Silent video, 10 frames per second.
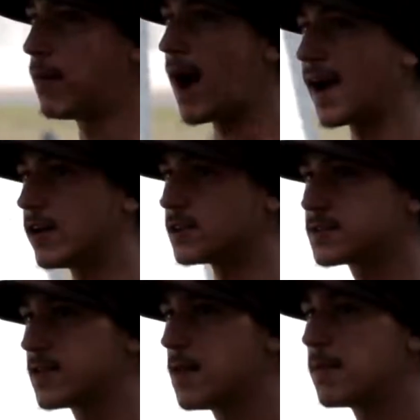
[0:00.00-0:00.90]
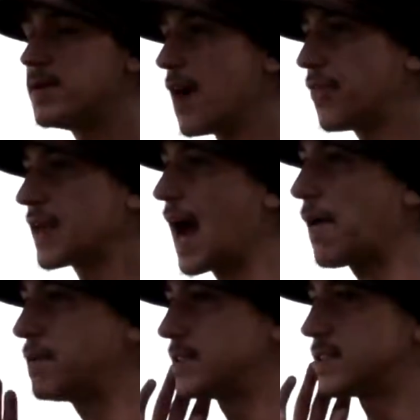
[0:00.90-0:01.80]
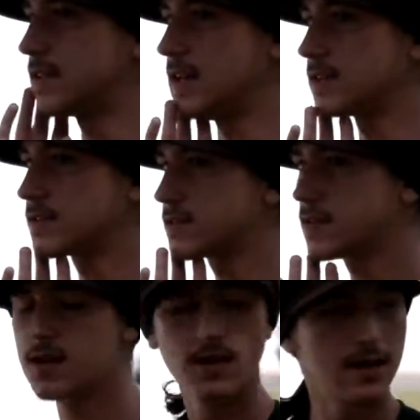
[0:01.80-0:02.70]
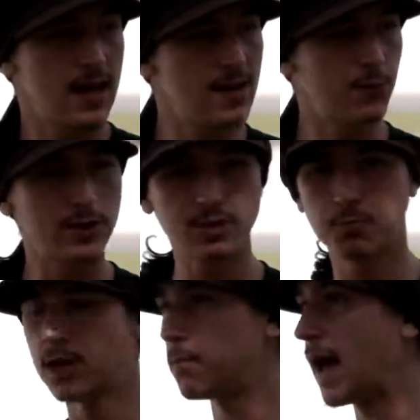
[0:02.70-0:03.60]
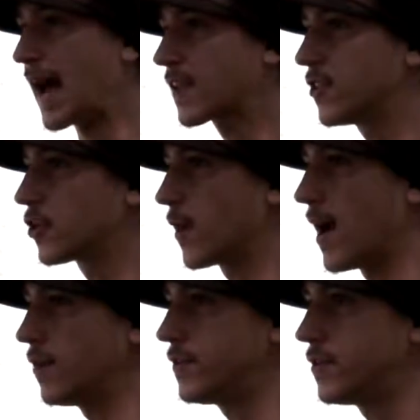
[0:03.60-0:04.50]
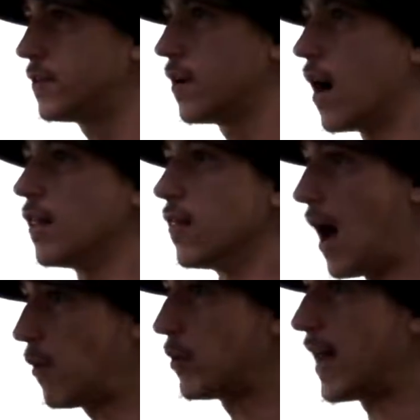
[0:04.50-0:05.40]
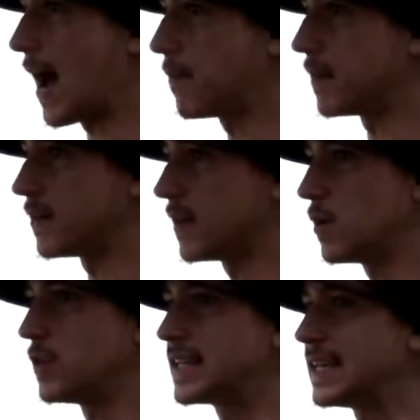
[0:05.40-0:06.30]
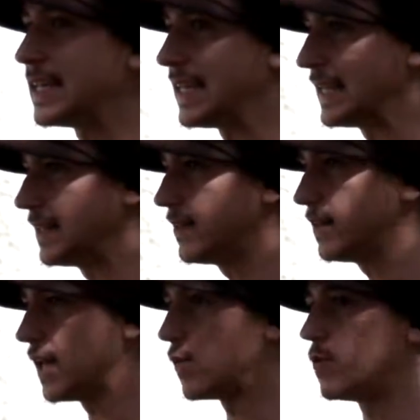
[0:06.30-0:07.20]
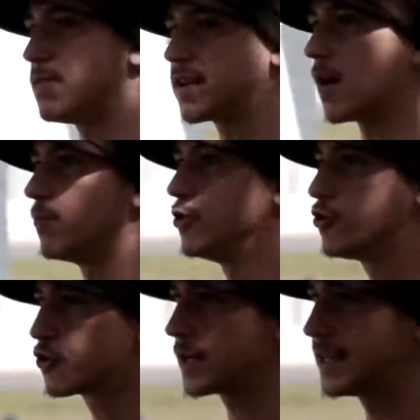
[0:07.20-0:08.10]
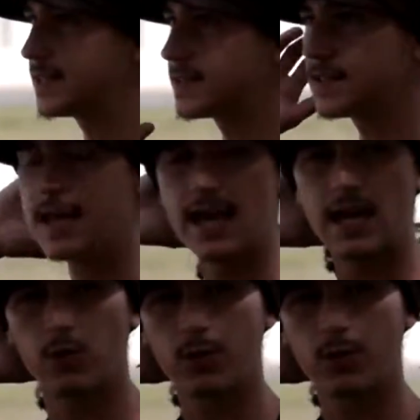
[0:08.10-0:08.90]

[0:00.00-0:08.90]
piles, but nothing happens to this. If we just put it back in the ground, a lot would happen. It would get eaten, it would become nutrients, it